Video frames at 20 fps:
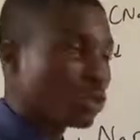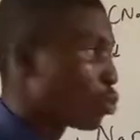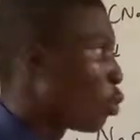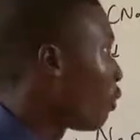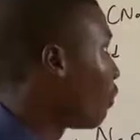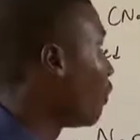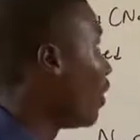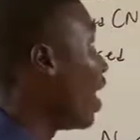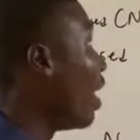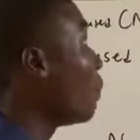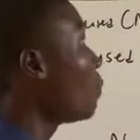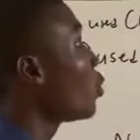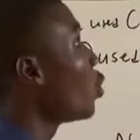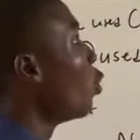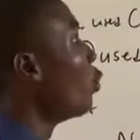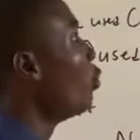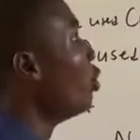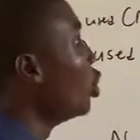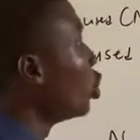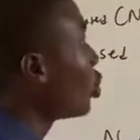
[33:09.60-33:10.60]
so far,
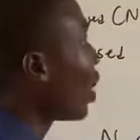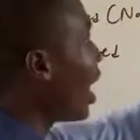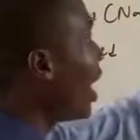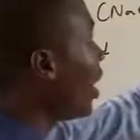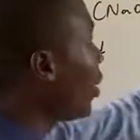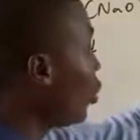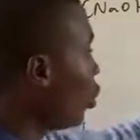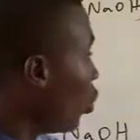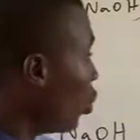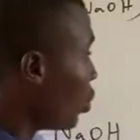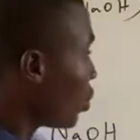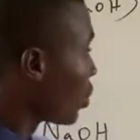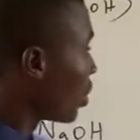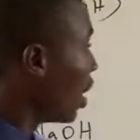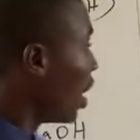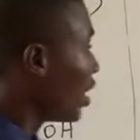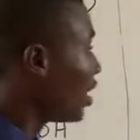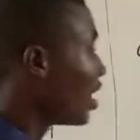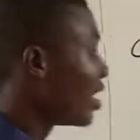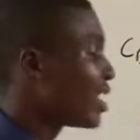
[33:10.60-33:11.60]
we usually use
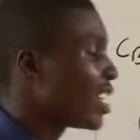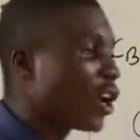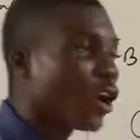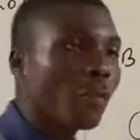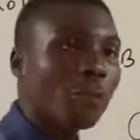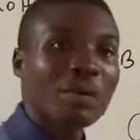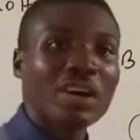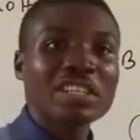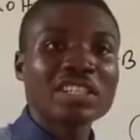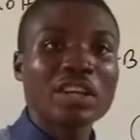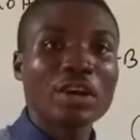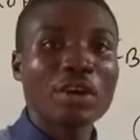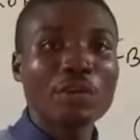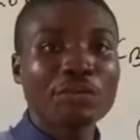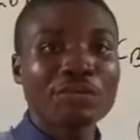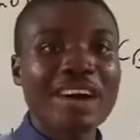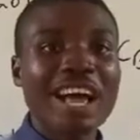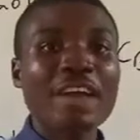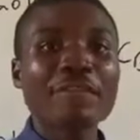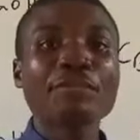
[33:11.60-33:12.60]
the
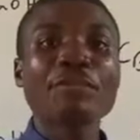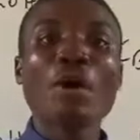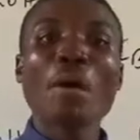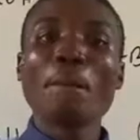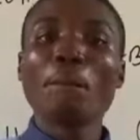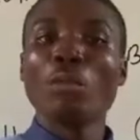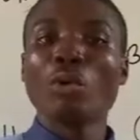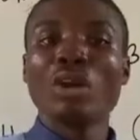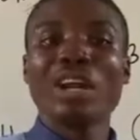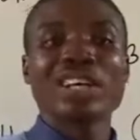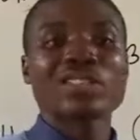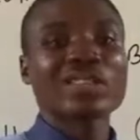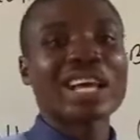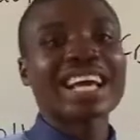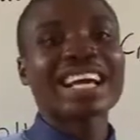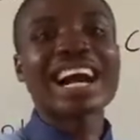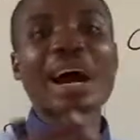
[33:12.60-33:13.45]
0.05 molar. So I